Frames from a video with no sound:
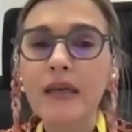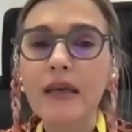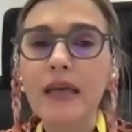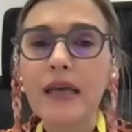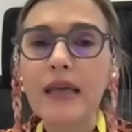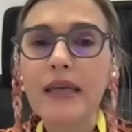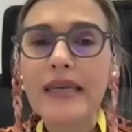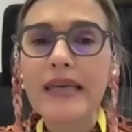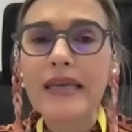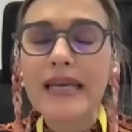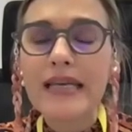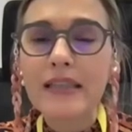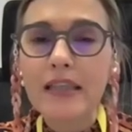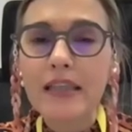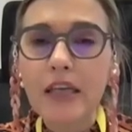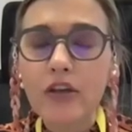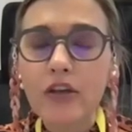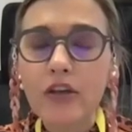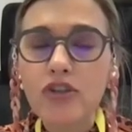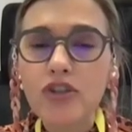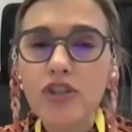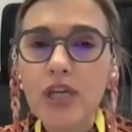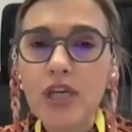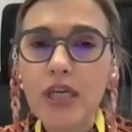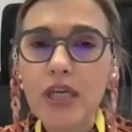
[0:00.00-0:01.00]
a
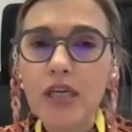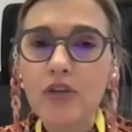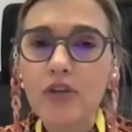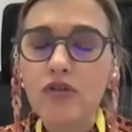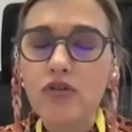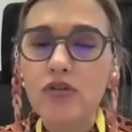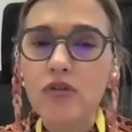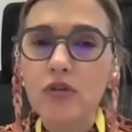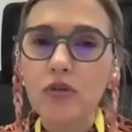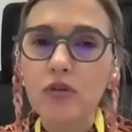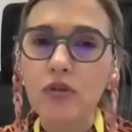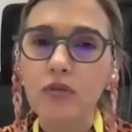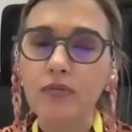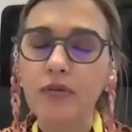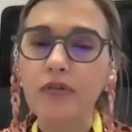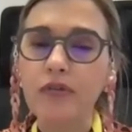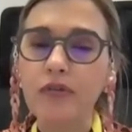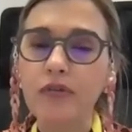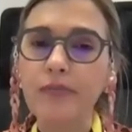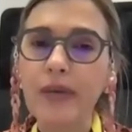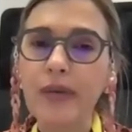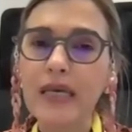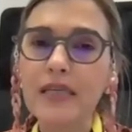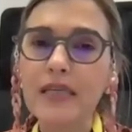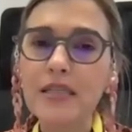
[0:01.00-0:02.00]
heterogeneous group of
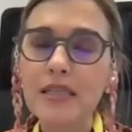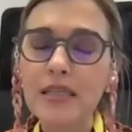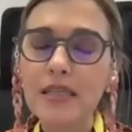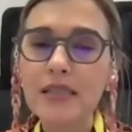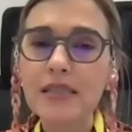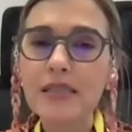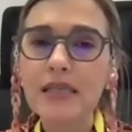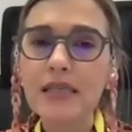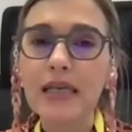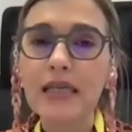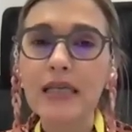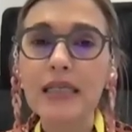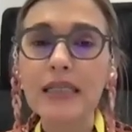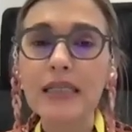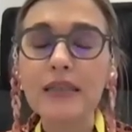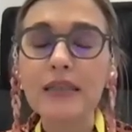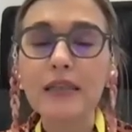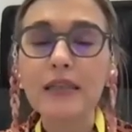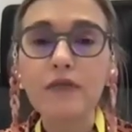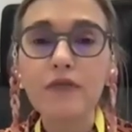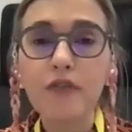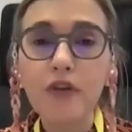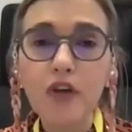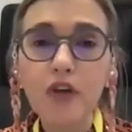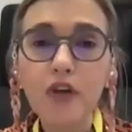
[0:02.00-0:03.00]
patients, and in the
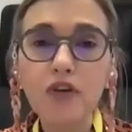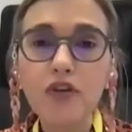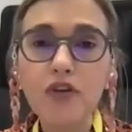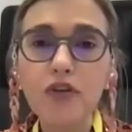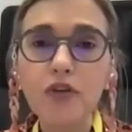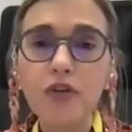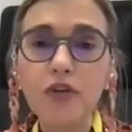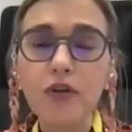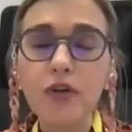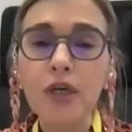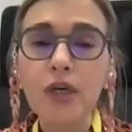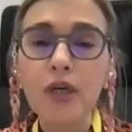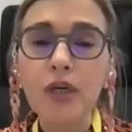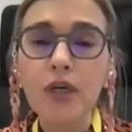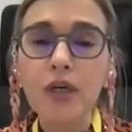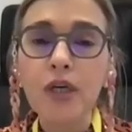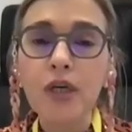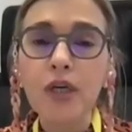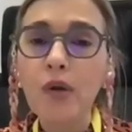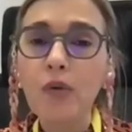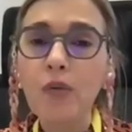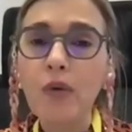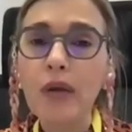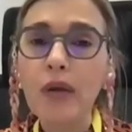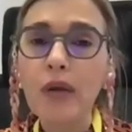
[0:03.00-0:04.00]
future,
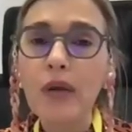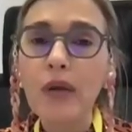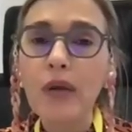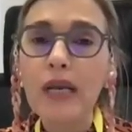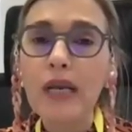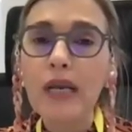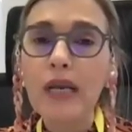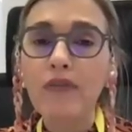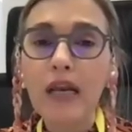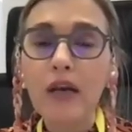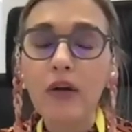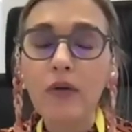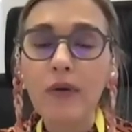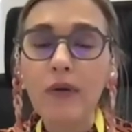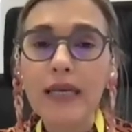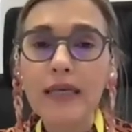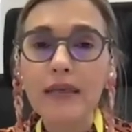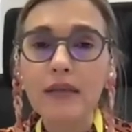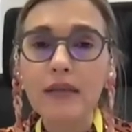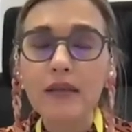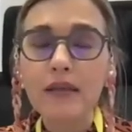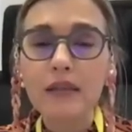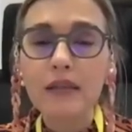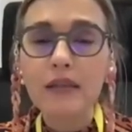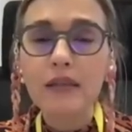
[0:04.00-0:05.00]
we will evaluate
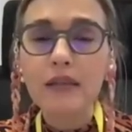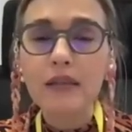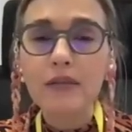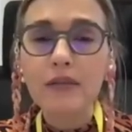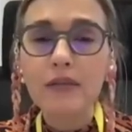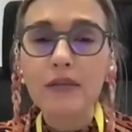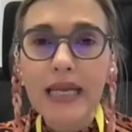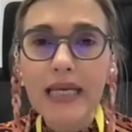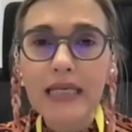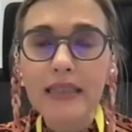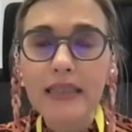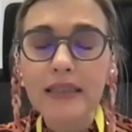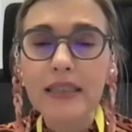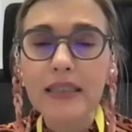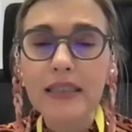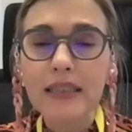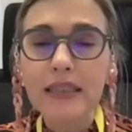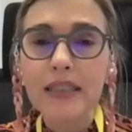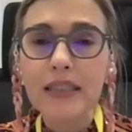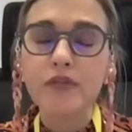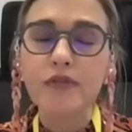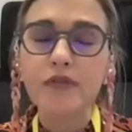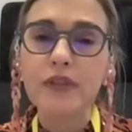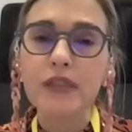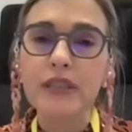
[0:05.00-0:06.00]
the frailty
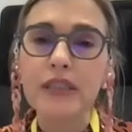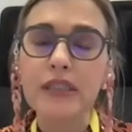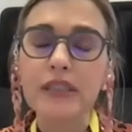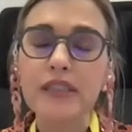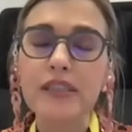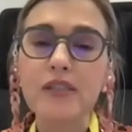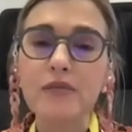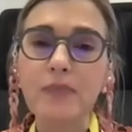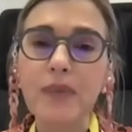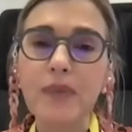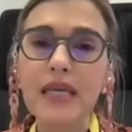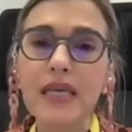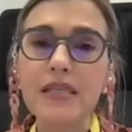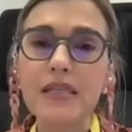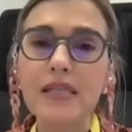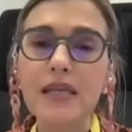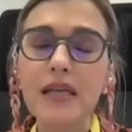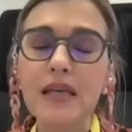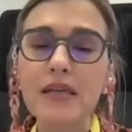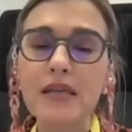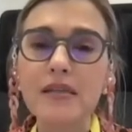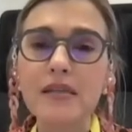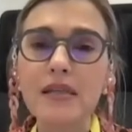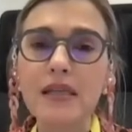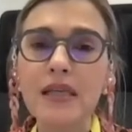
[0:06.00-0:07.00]
of these
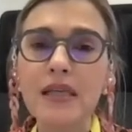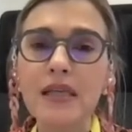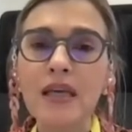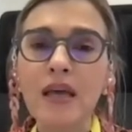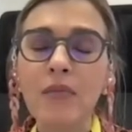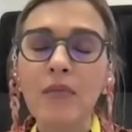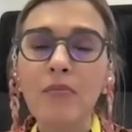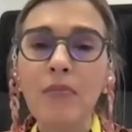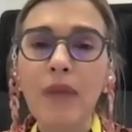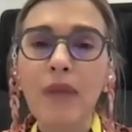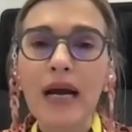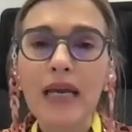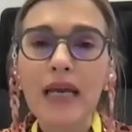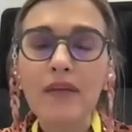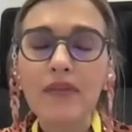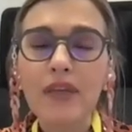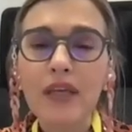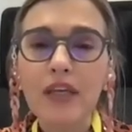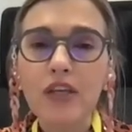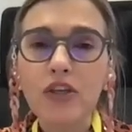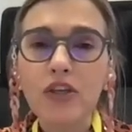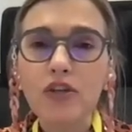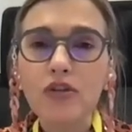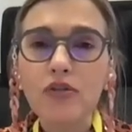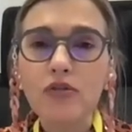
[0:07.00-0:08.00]
patients by the
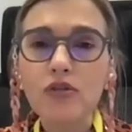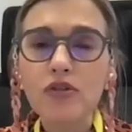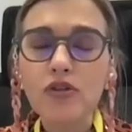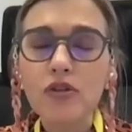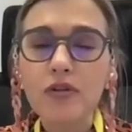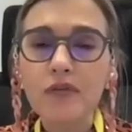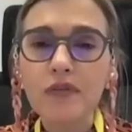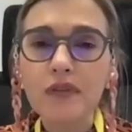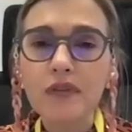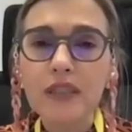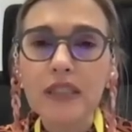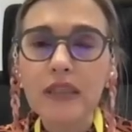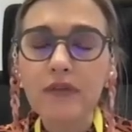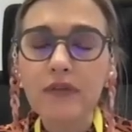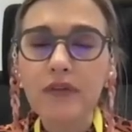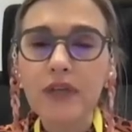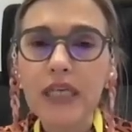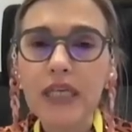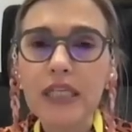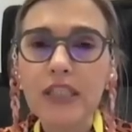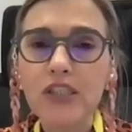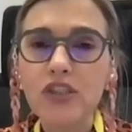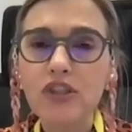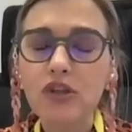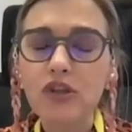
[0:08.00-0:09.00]
use of
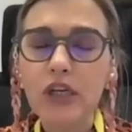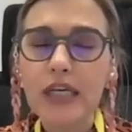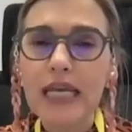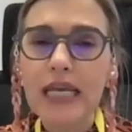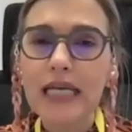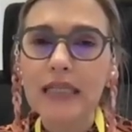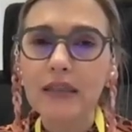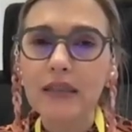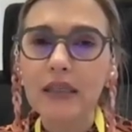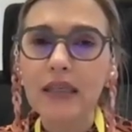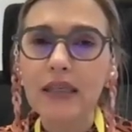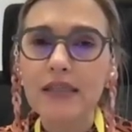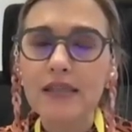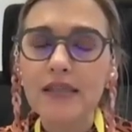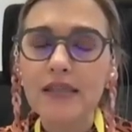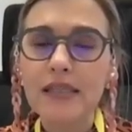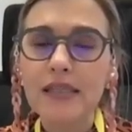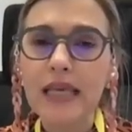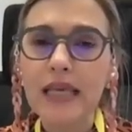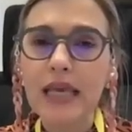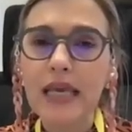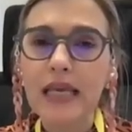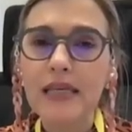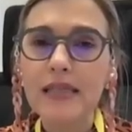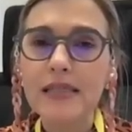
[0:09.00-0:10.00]
different geriatric
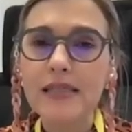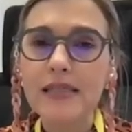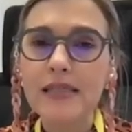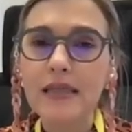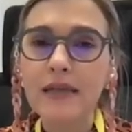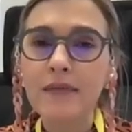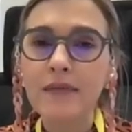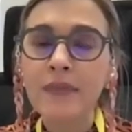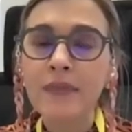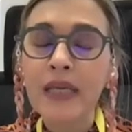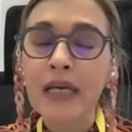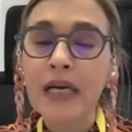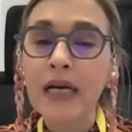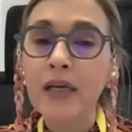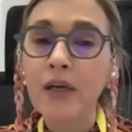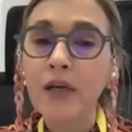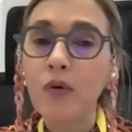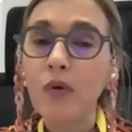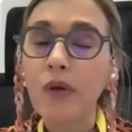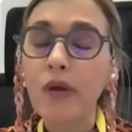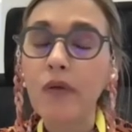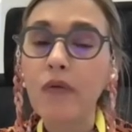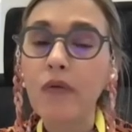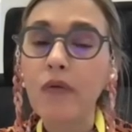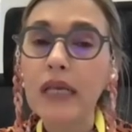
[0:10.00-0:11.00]
scales, and
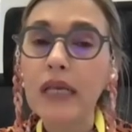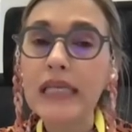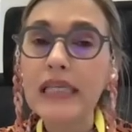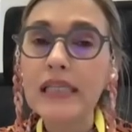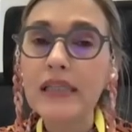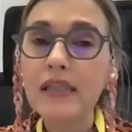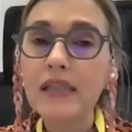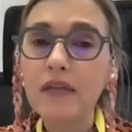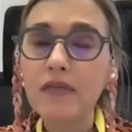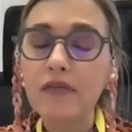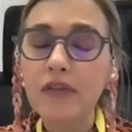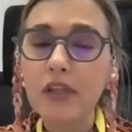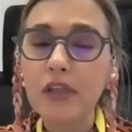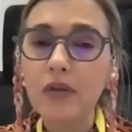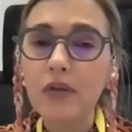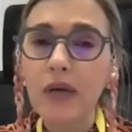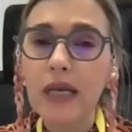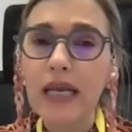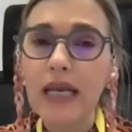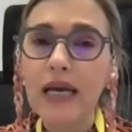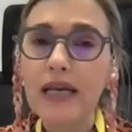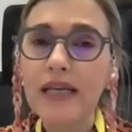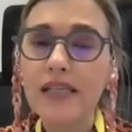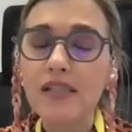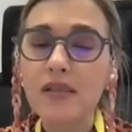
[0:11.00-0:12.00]
we will
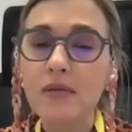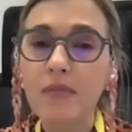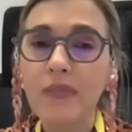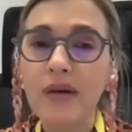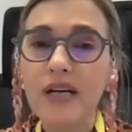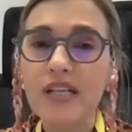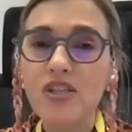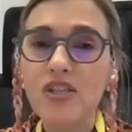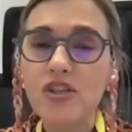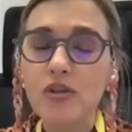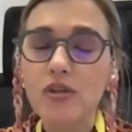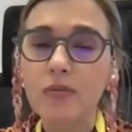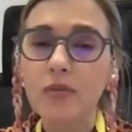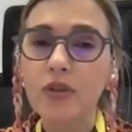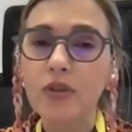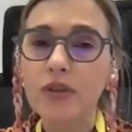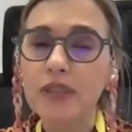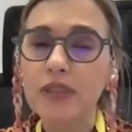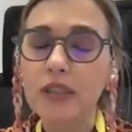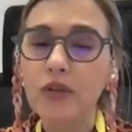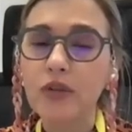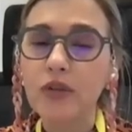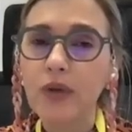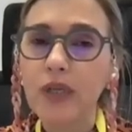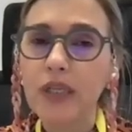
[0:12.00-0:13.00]
individualize much more
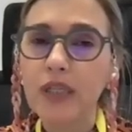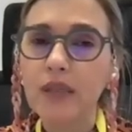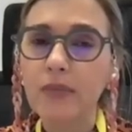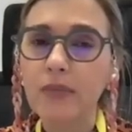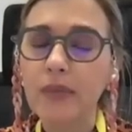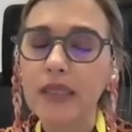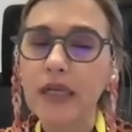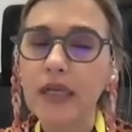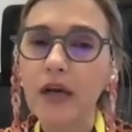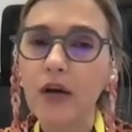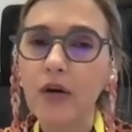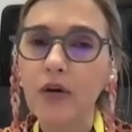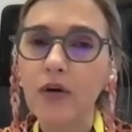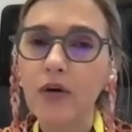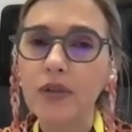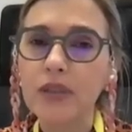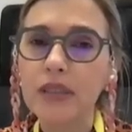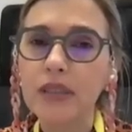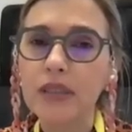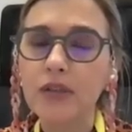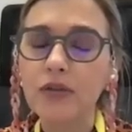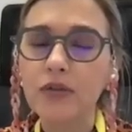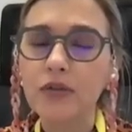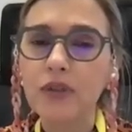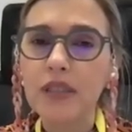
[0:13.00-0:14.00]
the treatment
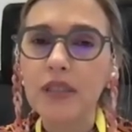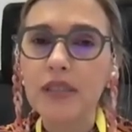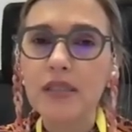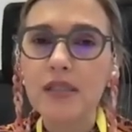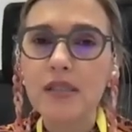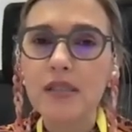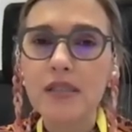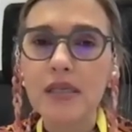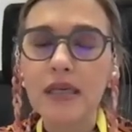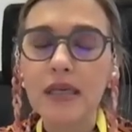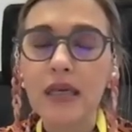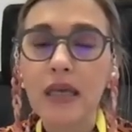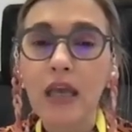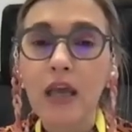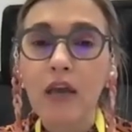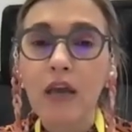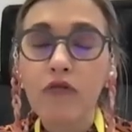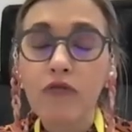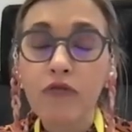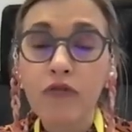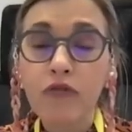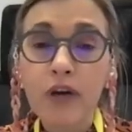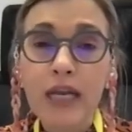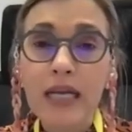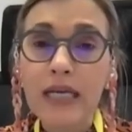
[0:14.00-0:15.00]
according to this
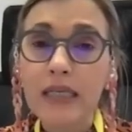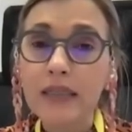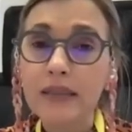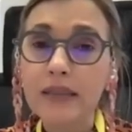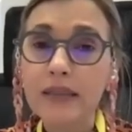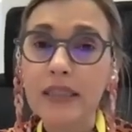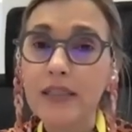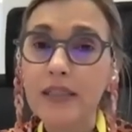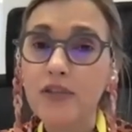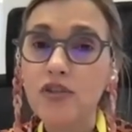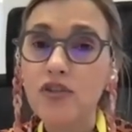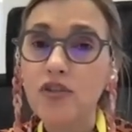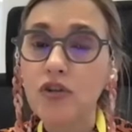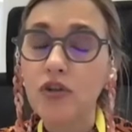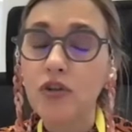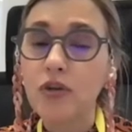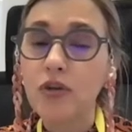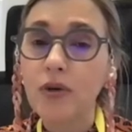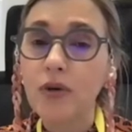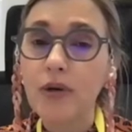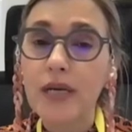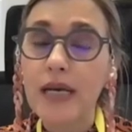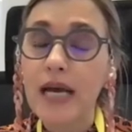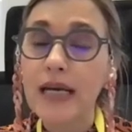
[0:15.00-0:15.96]
frailty score.